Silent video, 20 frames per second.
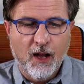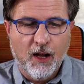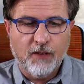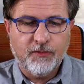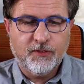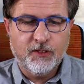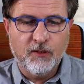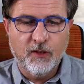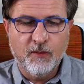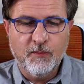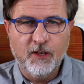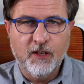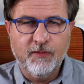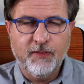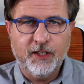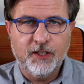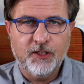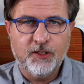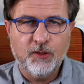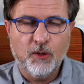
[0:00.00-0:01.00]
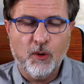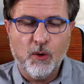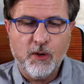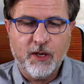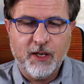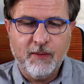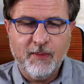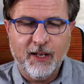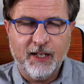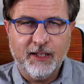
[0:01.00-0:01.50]
After removing
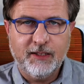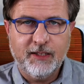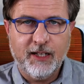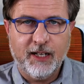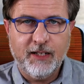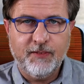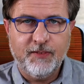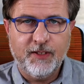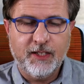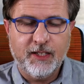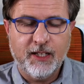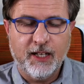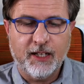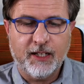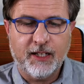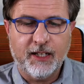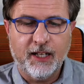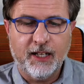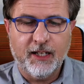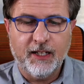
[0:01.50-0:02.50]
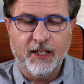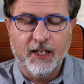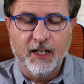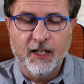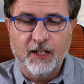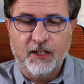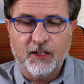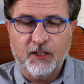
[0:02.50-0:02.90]
Saul, he made David their king.